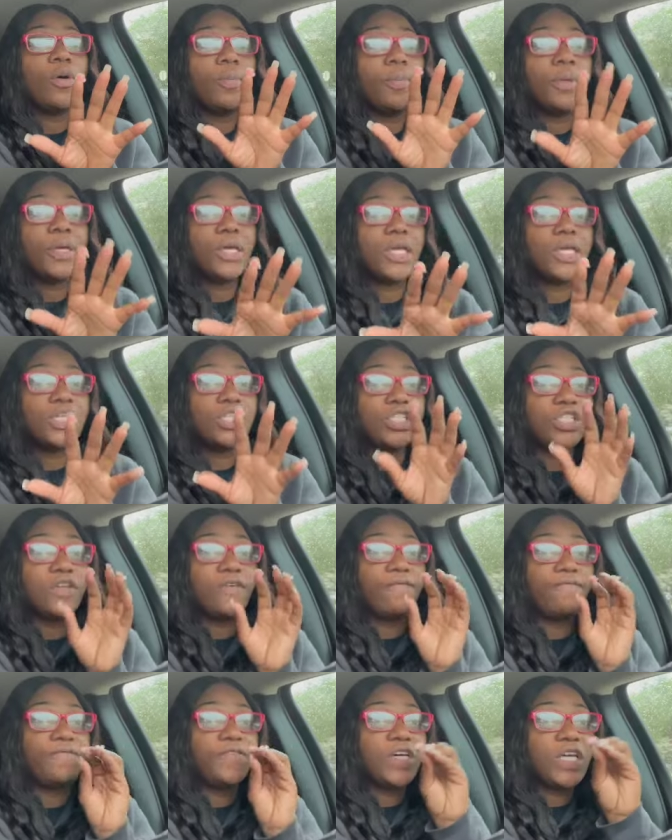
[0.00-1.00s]
much
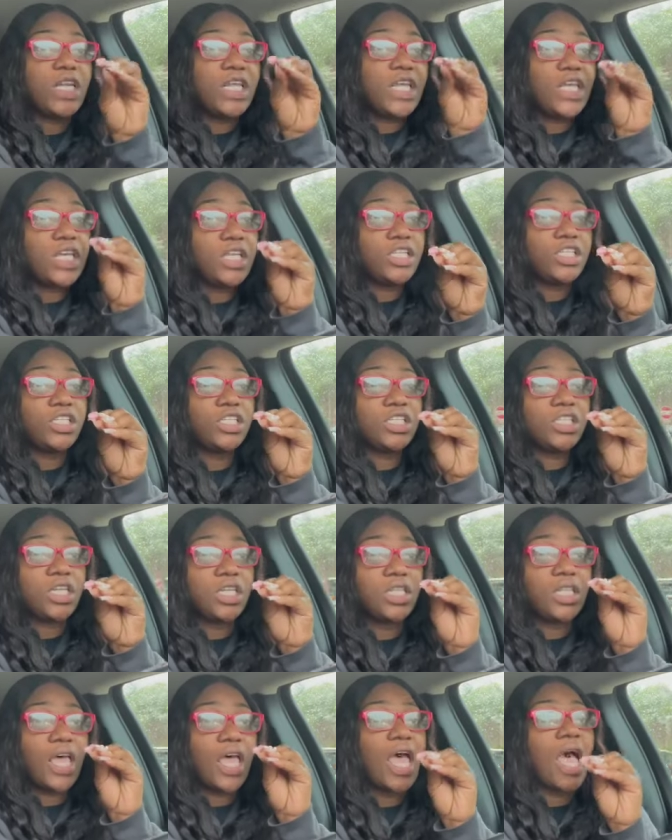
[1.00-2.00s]
footage
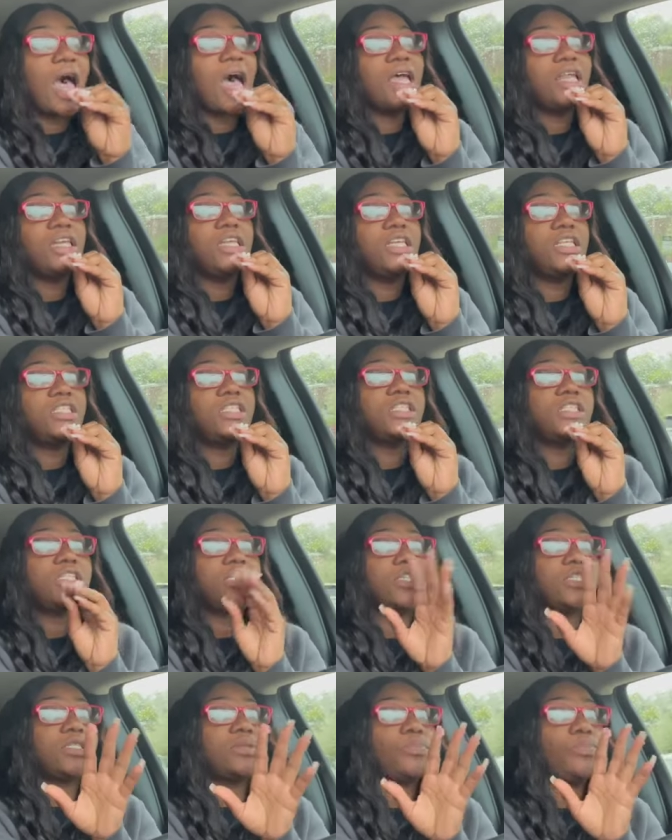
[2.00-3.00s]
that i need to
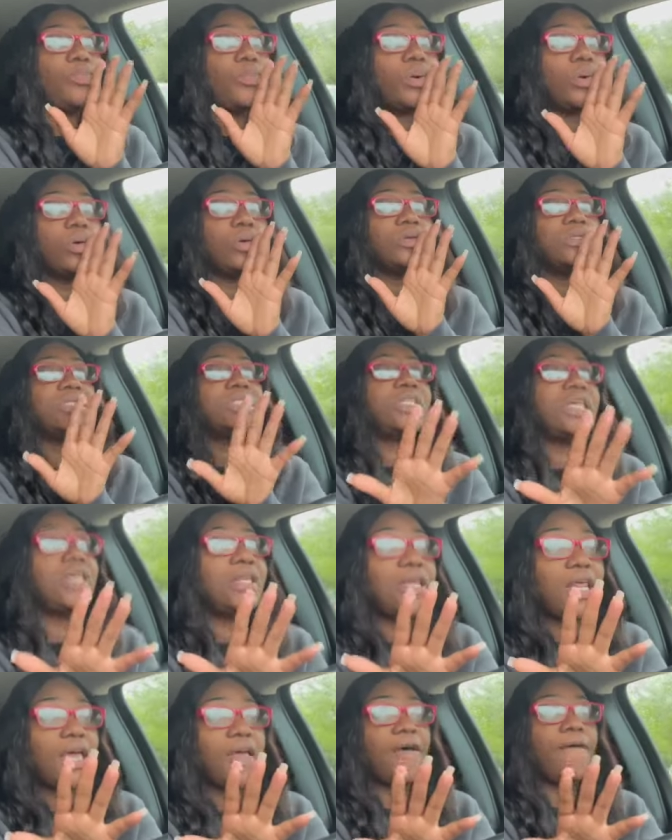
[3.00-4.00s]
just
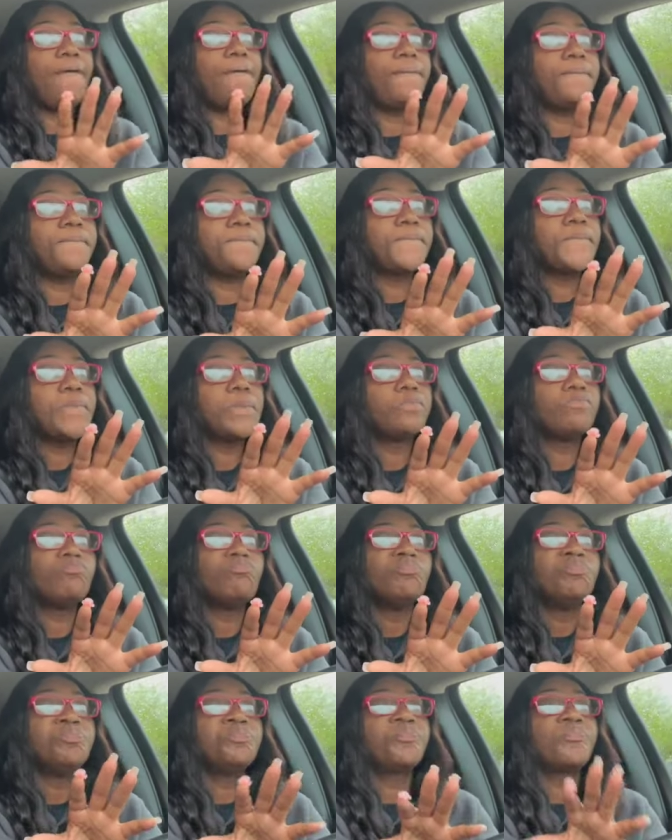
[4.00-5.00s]
sit down
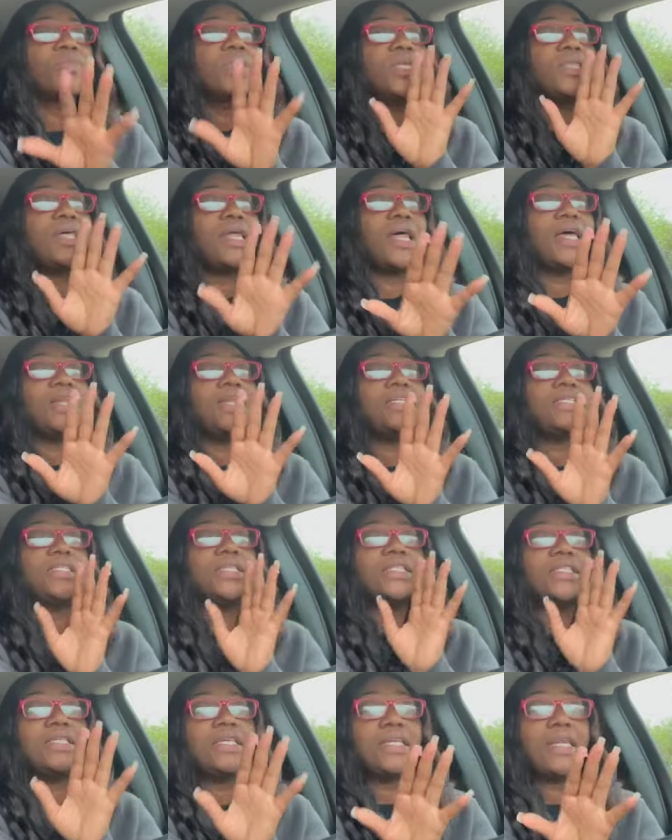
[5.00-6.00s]
that i need
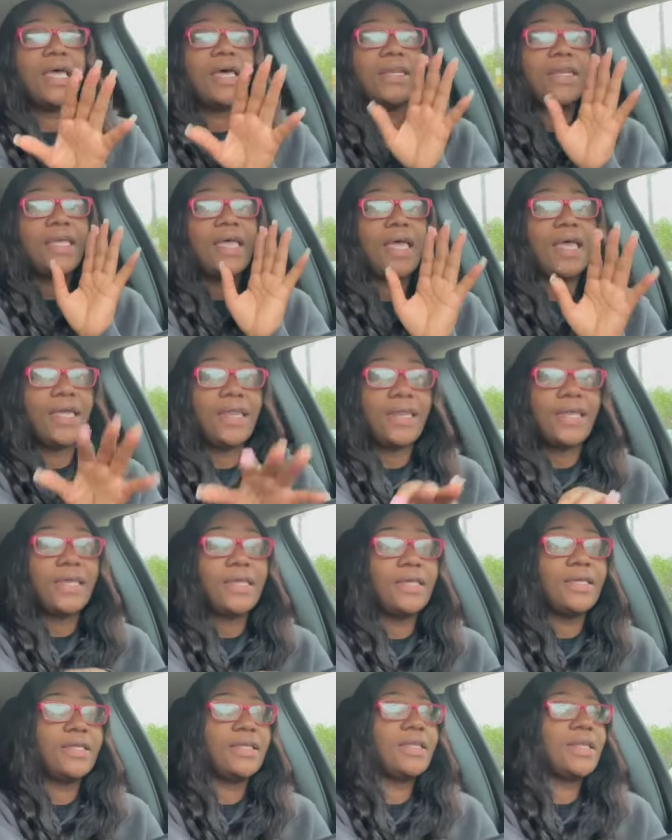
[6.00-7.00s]
to sit down and
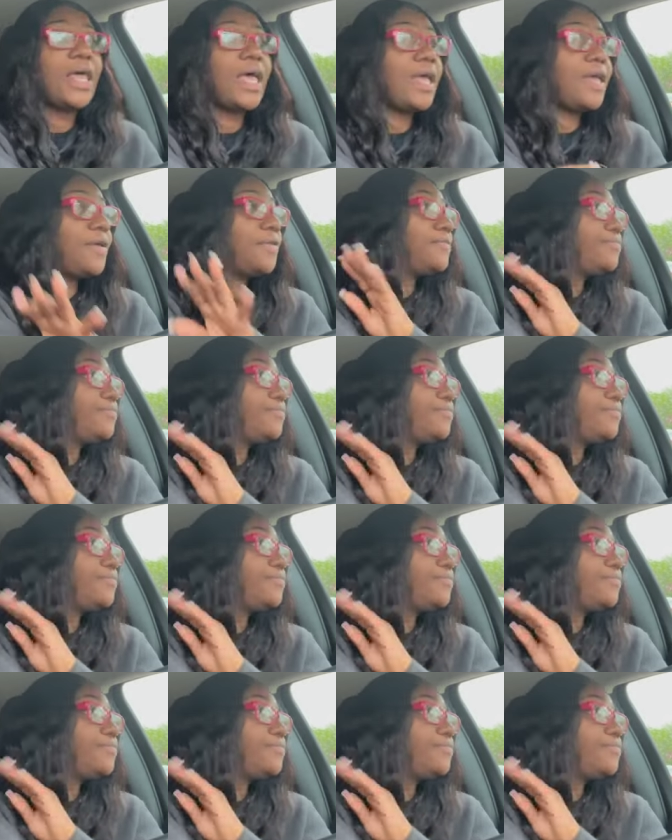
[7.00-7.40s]
edit like